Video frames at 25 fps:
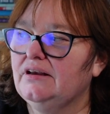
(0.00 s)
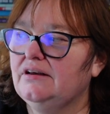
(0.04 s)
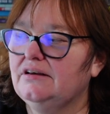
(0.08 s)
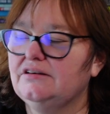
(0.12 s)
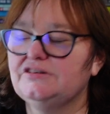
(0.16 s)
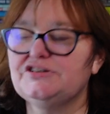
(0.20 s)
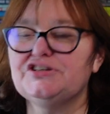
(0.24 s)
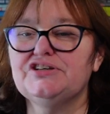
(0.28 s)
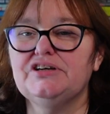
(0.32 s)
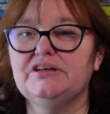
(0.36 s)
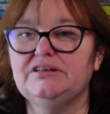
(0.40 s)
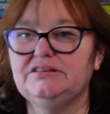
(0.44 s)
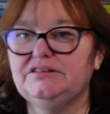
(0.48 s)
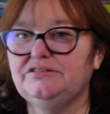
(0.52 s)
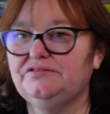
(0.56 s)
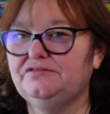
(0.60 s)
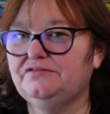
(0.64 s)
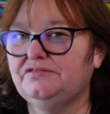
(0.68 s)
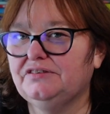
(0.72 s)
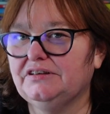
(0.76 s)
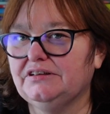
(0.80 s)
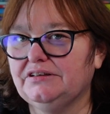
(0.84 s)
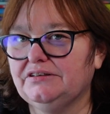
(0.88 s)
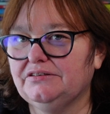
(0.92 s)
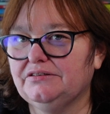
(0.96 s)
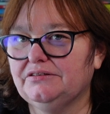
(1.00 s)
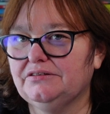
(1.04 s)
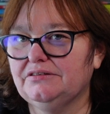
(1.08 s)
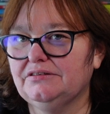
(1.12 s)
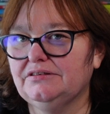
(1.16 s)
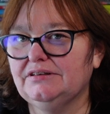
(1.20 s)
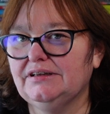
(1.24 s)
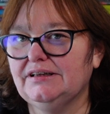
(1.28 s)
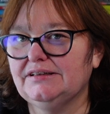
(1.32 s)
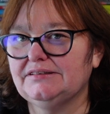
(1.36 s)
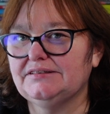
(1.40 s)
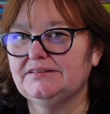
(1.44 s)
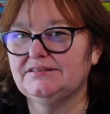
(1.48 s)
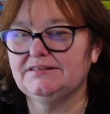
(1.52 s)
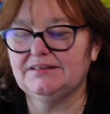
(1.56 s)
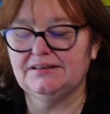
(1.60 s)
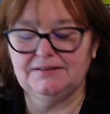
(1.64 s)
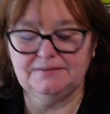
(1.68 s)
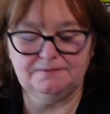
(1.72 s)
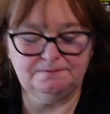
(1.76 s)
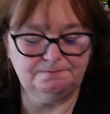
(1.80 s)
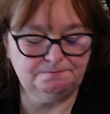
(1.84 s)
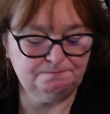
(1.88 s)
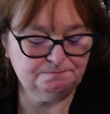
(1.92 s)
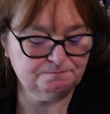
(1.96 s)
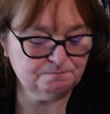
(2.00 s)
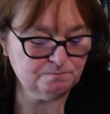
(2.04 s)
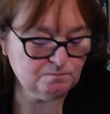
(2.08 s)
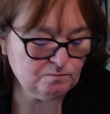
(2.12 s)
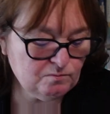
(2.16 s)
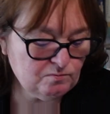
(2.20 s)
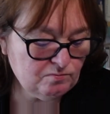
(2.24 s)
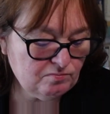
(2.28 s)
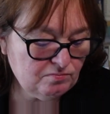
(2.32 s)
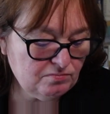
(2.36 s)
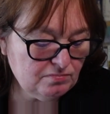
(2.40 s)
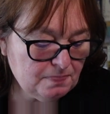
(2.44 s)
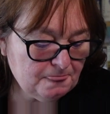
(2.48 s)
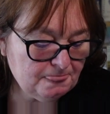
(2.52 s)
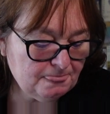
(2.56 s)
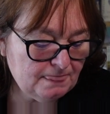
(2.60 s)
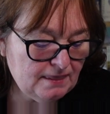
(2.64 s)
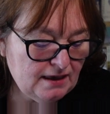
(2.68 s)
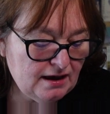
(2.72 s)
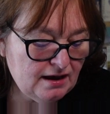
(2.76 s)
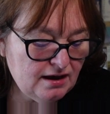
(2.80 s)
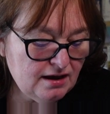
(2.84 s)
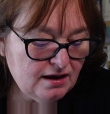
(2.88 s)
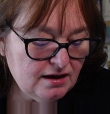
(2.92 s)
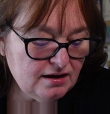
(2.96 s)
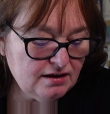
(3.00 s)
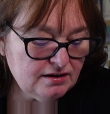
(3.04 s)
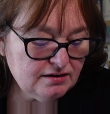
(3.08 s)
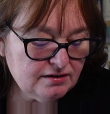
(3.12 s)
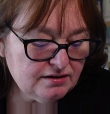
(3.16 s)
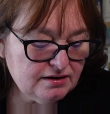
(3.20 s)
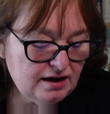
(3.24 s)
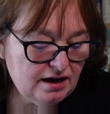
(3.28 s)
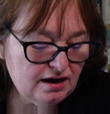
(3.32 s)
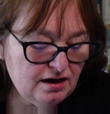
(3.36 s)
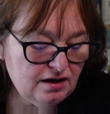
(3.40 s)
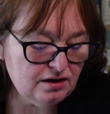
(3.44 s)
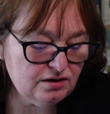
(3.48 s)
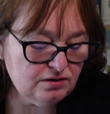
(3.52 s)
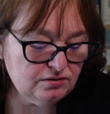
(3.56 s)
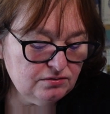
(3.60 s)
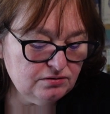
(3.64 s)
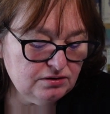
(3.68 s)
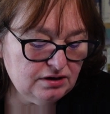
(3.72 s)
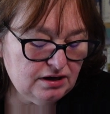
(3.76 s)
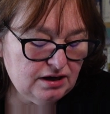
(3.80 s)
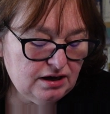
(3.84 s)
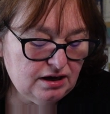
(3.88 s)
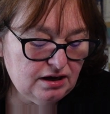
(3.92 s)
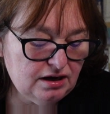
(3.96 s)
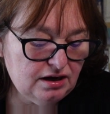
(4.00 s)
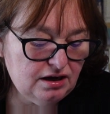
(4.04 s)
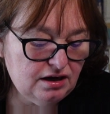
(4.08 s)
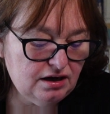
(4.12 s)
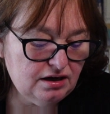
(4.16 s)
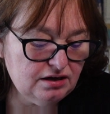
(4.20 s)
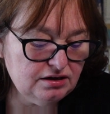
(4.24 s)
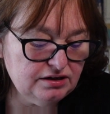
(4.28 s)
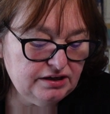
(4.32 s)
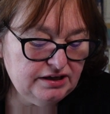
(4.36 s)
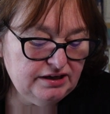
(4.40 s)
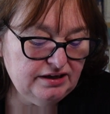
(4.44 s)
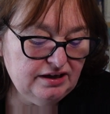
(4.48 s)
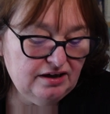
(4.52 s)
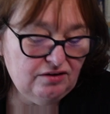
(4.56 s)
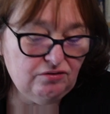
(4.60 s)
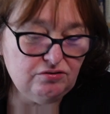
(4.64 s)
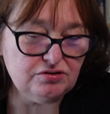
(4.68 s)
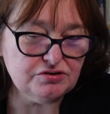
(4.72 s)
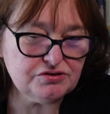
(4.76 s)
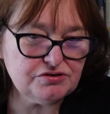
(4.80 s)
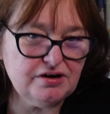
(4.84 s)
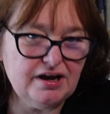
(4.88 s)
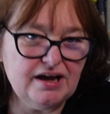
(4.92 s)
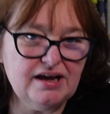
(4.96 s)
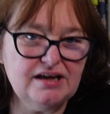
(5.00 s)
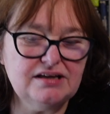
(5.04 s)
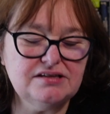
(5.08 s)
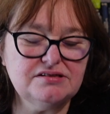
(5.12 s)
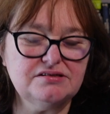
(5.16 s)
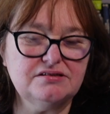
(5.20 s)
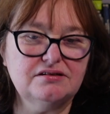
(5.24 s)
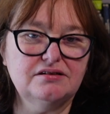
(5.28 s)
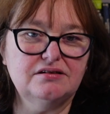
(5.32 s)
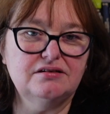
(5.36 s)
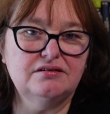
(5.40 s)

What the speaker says: shady figure, let's say. Now, He also has